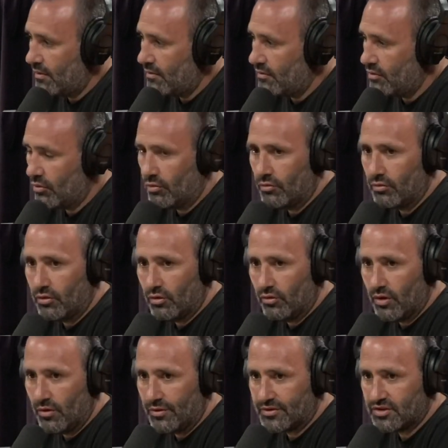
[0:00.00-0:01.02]
You'll
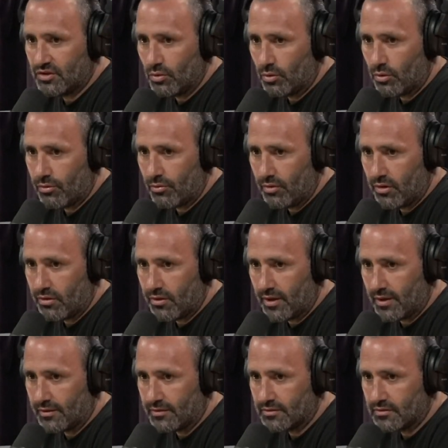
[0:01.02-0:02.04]
notice two or three
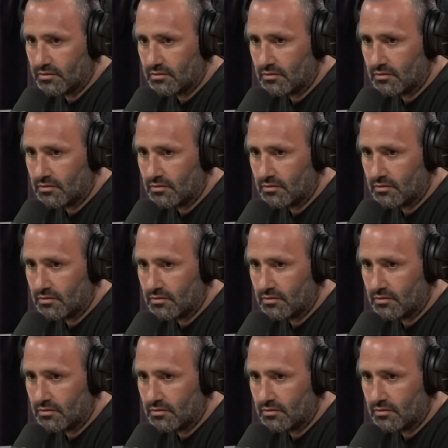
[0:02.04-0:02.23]
things.